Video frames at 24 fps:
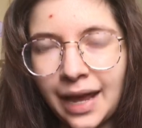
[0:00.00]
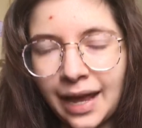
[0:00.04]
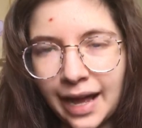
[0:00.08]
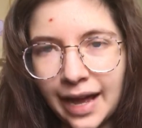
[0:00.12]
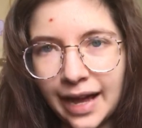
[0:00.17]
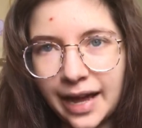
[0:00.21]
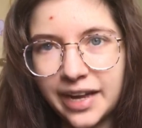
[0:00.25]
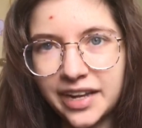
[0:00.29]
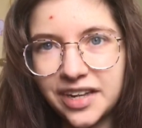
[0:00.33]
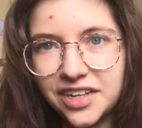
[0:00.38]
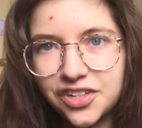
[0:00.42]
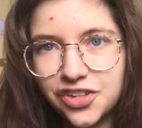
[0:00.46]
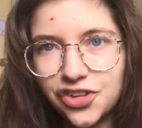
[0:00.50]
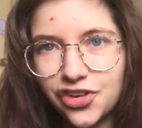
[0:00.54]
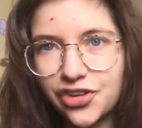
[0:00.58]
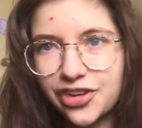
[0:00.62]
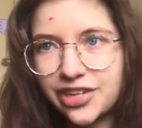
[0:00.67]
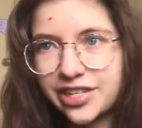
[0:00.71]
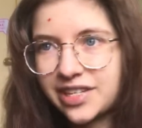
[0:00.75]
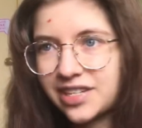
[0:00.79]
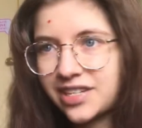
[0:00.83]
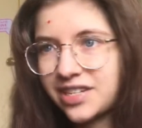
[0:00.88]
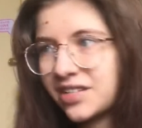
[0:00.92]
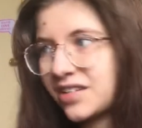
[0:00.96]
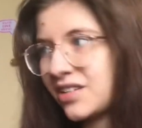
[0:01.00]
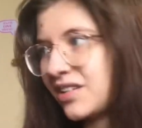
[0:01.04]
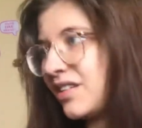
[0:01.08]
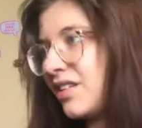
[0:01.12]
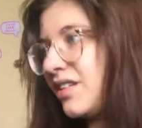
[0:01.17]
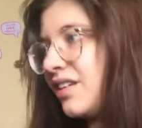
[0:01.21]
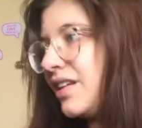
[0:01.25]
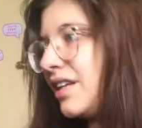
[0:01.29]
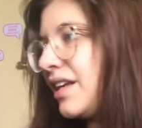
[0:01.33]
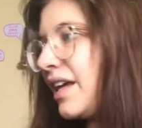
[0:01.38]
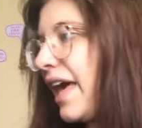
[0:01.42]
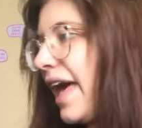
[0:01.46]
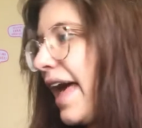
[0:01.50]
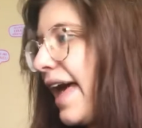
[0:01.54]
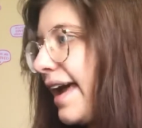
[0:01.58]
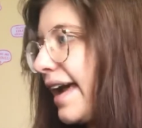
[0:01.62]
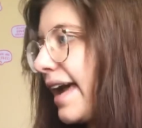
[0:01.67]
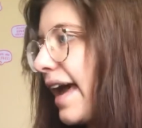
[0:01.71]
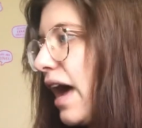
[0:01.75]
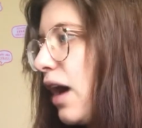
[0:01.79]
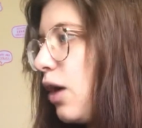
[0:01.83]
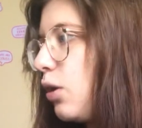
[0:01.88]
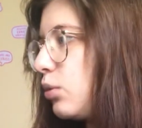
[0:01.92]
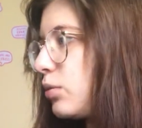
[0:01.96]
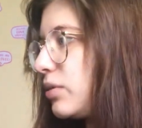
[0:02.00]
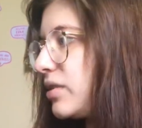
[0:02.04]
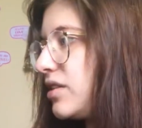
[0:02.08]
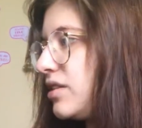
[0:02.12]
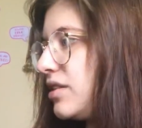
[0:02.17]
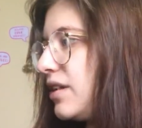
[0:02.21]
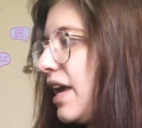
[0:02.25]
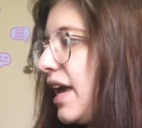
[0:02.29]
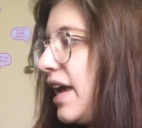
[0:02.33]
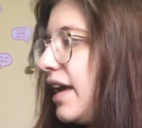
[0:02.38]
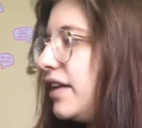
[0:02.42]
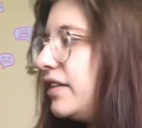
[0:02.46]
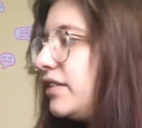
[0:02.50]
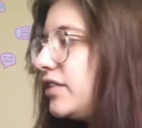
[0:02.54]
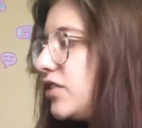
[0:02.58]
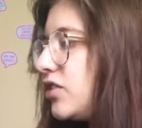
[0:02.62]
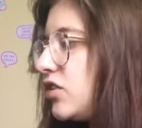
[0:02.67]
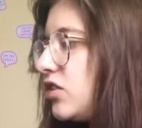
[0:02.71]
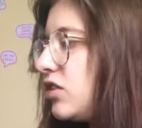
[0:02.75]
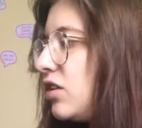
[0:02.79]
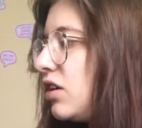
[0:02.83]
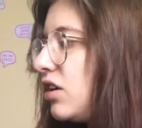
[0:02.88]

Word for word: I can just hang out and